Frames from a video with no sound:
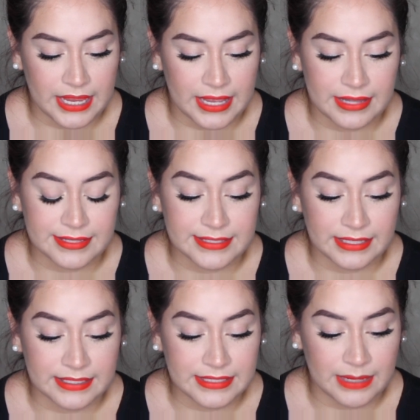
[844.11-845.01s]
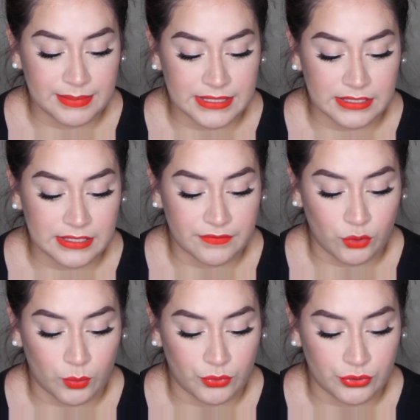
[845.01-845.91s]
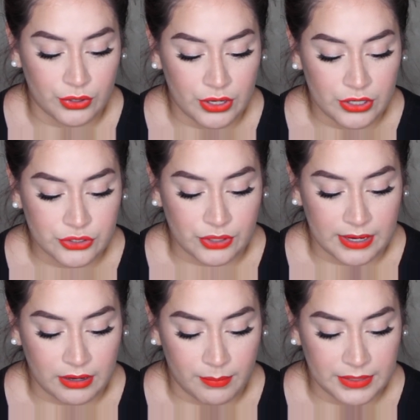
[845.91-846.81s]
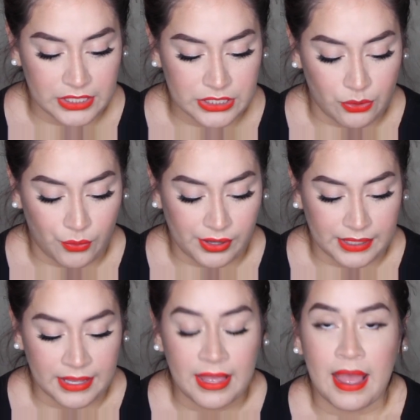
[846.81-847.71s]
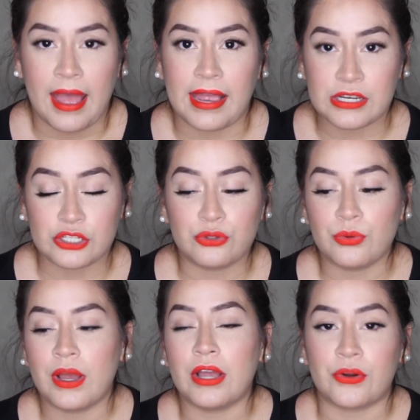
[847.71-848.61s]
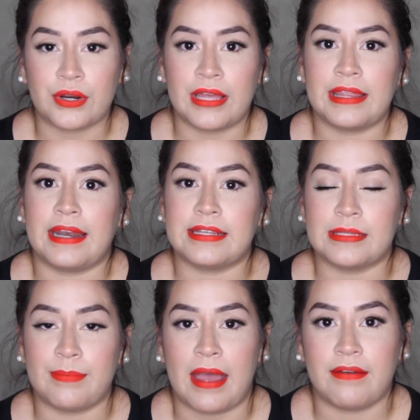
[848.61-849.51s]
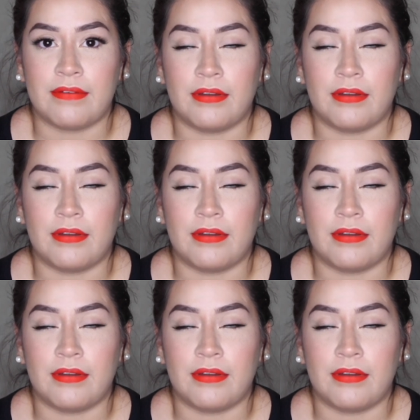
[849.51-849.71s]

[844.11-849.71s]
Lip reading: and the skin type is sensitive, normal, dry, combination, oily. I do agree that it's matte.